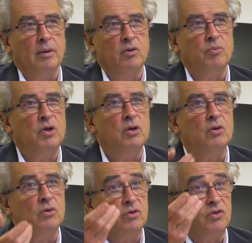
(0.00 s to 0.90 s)
to be a
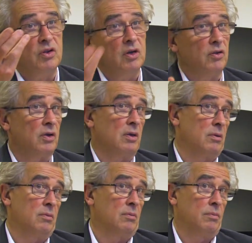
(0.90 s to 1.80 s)
good citizen
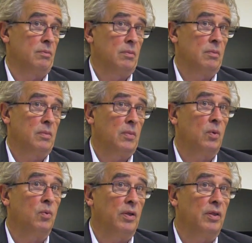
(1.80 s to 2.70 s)

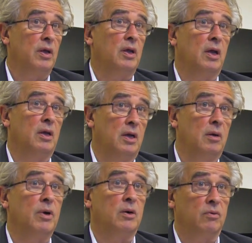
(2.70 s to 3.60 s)
when they
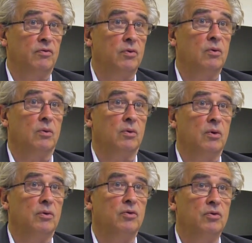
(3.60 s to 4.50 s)
come out of school, you
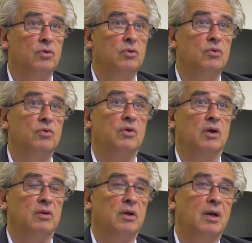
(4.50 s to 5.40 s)
know, to use
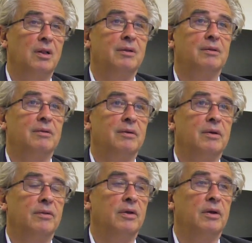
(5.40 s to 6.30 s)
their talent
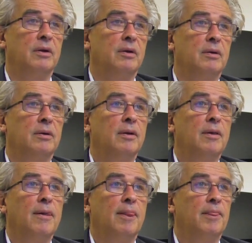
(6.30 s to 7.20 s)
and
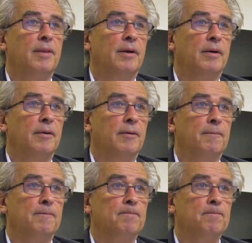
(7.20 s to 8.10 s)
their
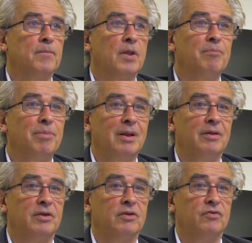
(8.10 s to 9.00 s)

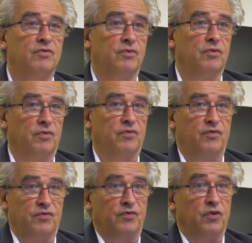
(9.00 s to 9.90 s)
abilities
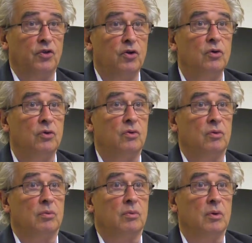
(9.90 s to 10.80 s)
for the good,
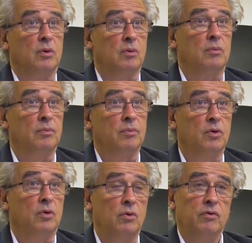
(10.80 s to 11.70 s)
you know,
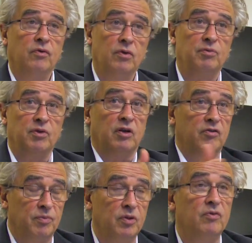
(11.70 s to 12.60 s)
not only for
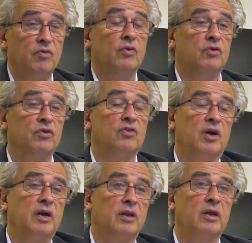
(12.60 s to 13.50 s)
themselves, but for
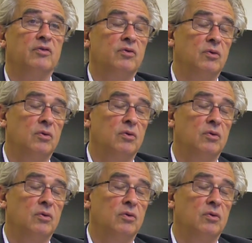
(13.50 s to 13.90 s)
society as a